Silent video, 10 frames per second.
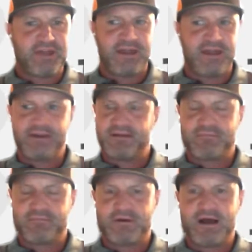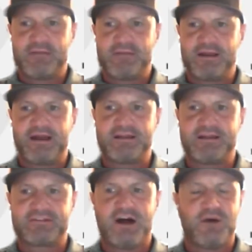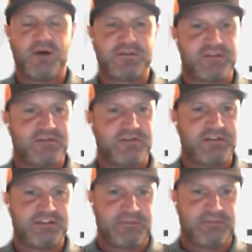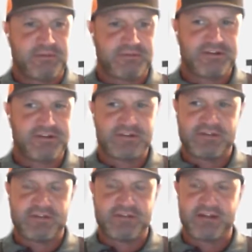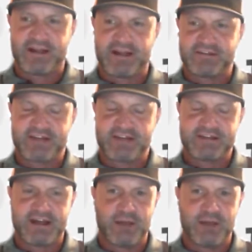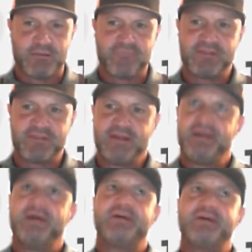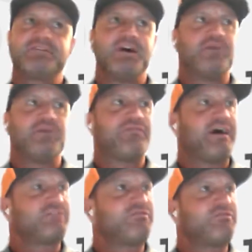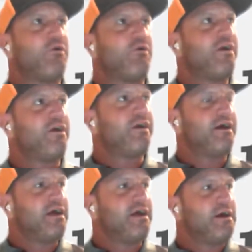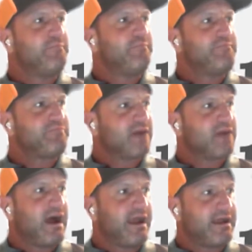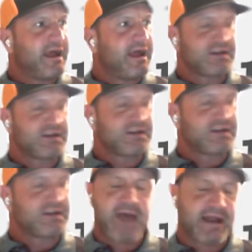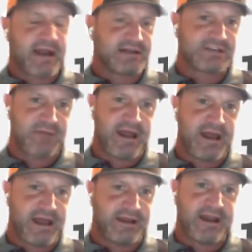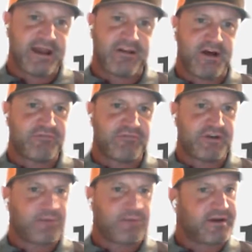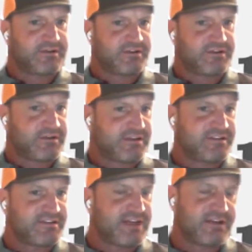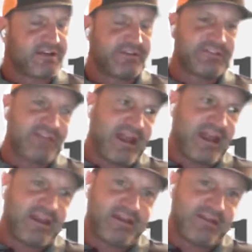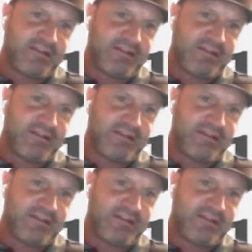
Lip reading: then well, I mean, I just always loved teaching people too because I felt like I just got to help them. So fast forward, I actually my back got so bad I had to get out of golf for a number of years too because I couldn't stand